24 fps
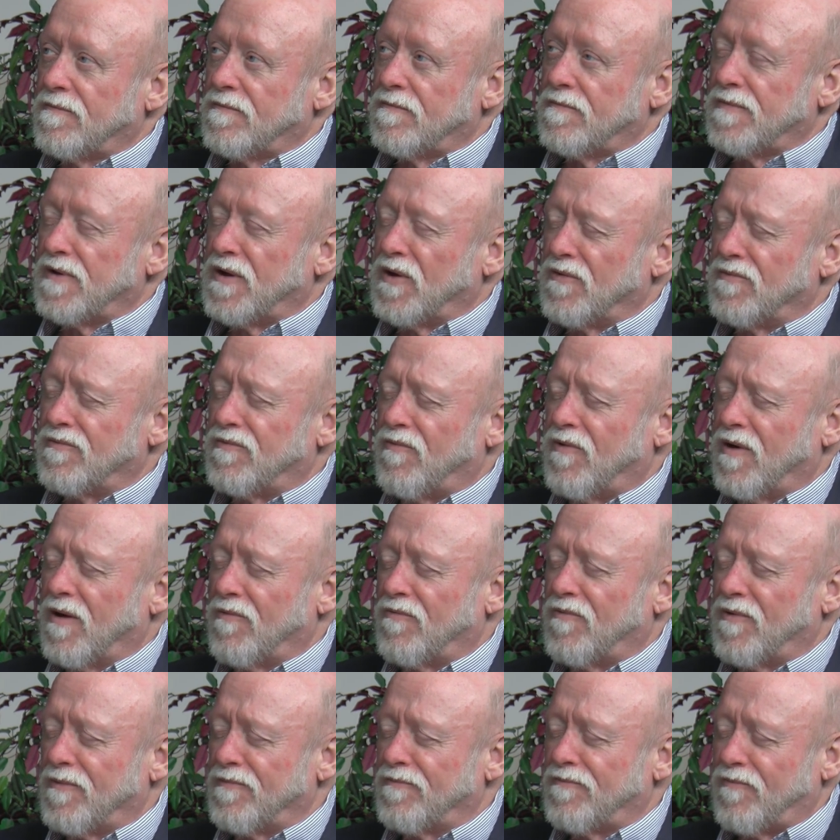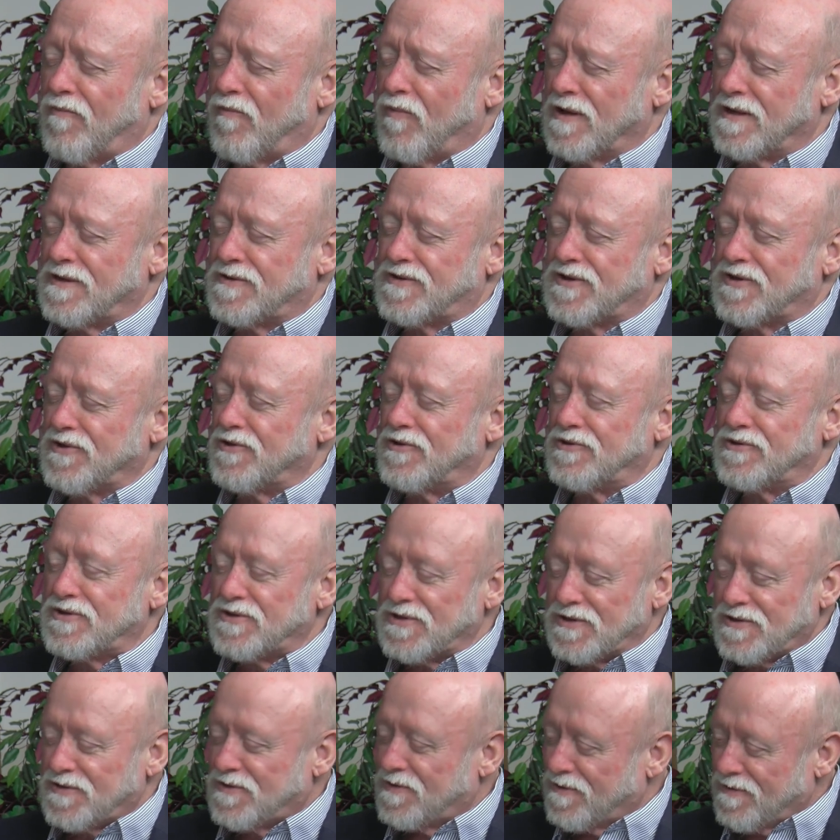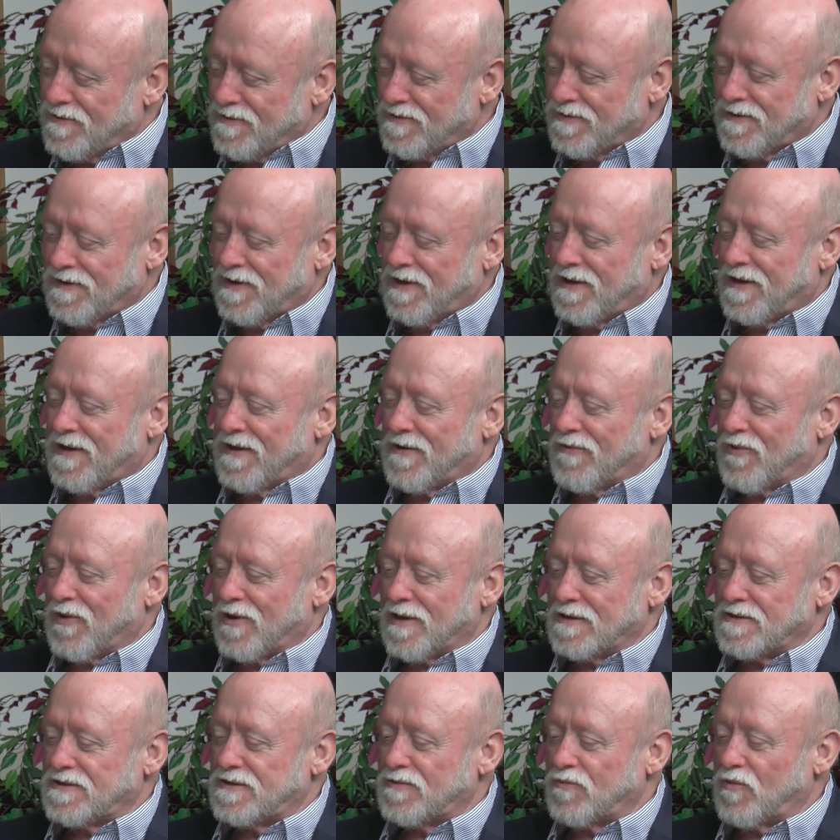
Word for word: you know, what one one solution was